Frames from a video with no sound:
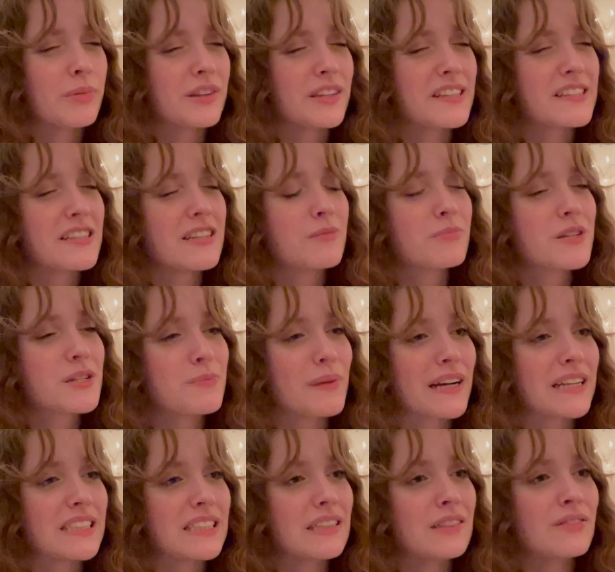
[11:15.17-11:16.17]
this into
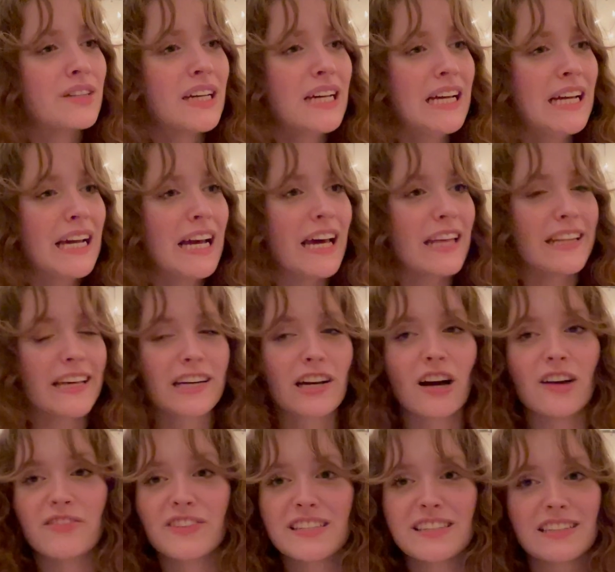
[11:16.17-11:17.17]
perspective. And like,
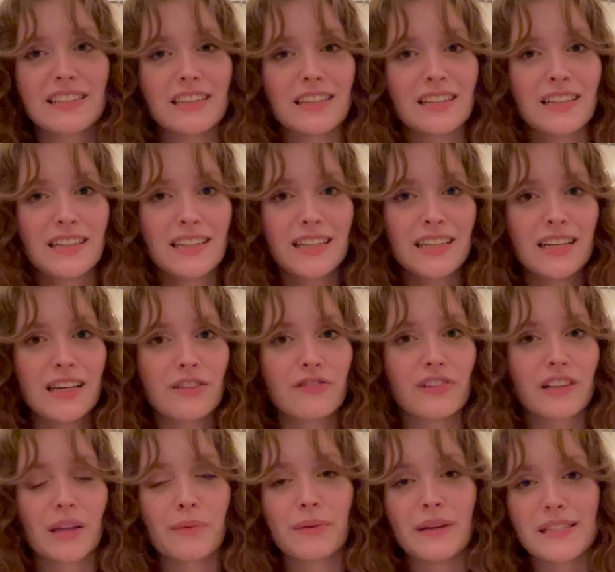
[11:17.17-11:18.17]
obviously,
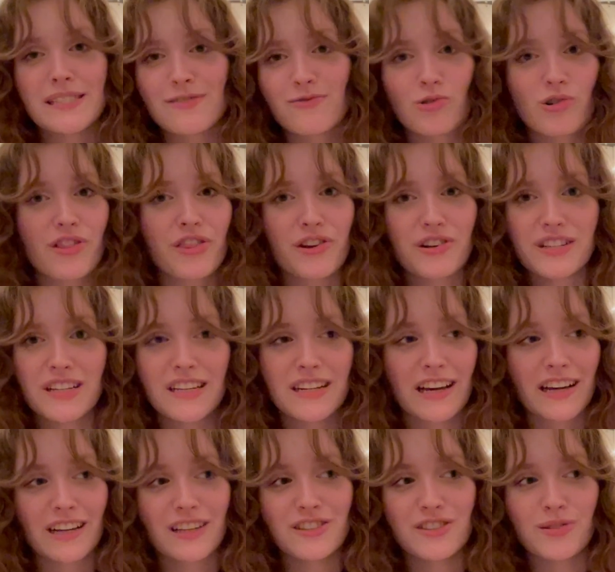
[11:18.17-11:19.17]
Philippians 4:13, I
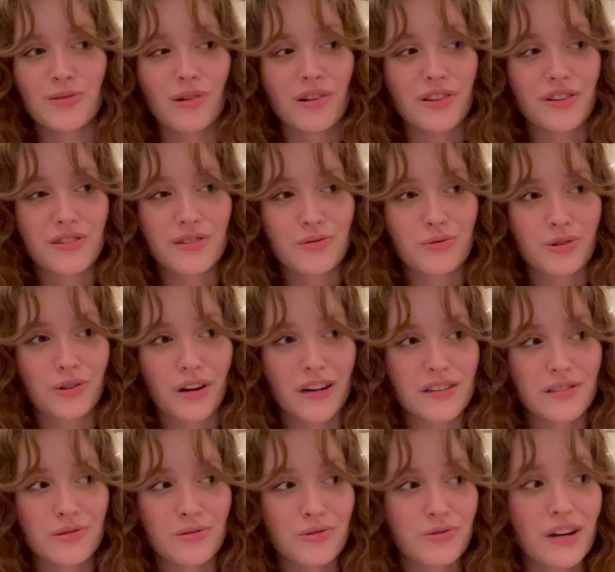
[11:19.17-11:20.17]
can do all this through Christ
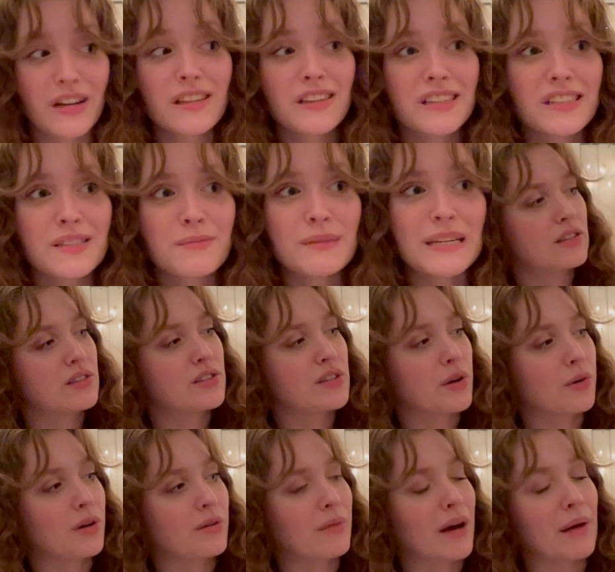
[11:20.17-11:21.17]
who strengthens me. So
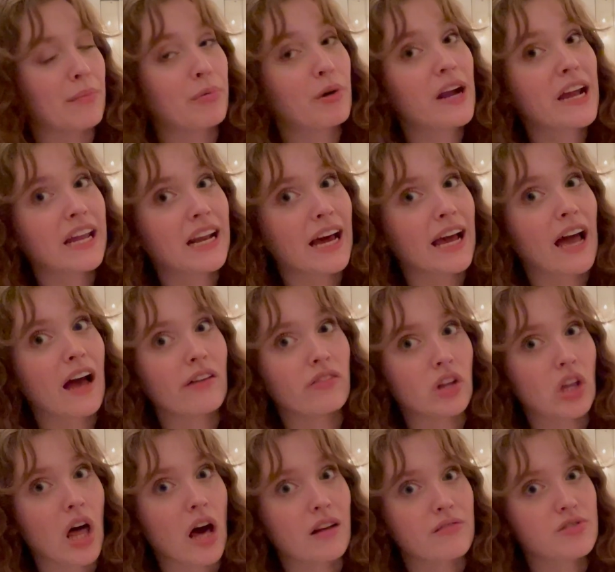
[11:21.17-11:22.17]
in my brain, I have a
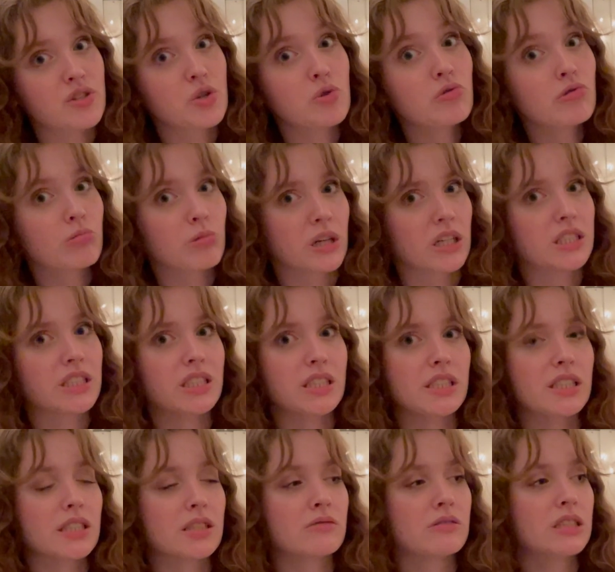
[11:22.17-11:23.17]
lot of schoolwork to
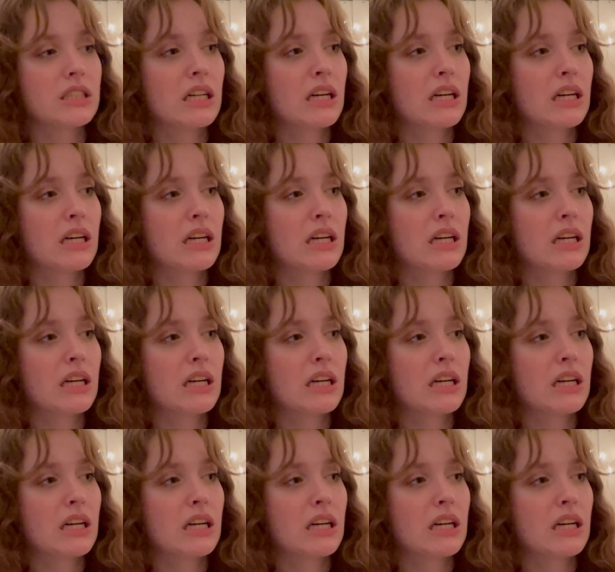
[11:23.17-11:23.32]
do.